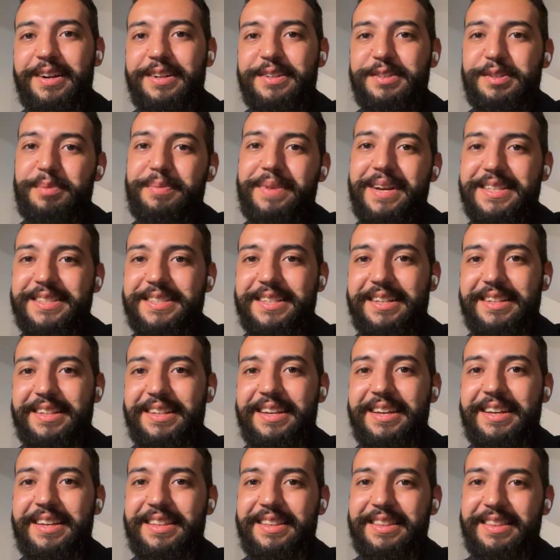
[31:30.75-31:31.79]
so
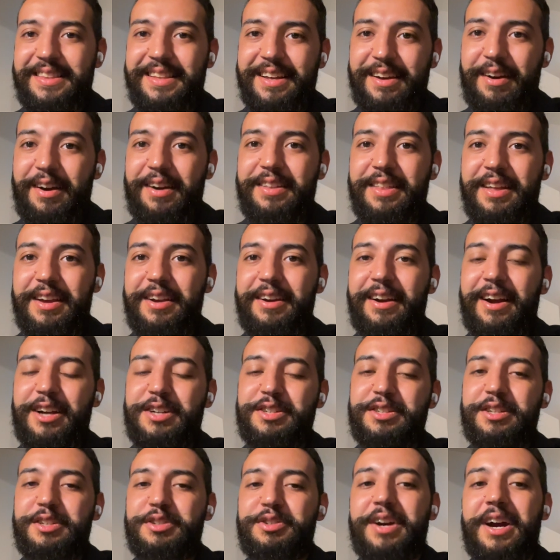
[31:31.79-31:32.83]
basically the car that you're
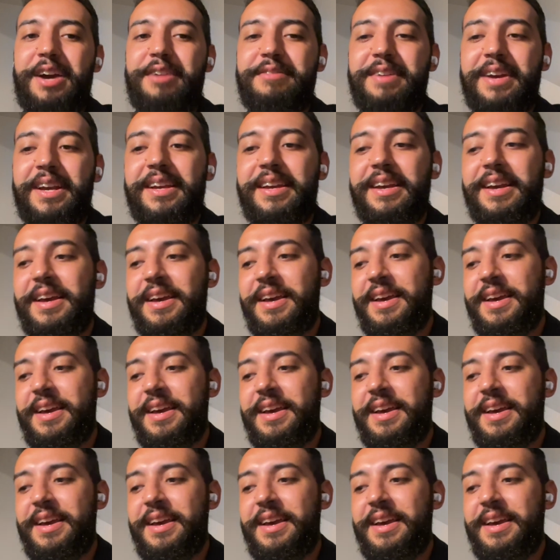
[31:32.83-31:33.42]
actually driving,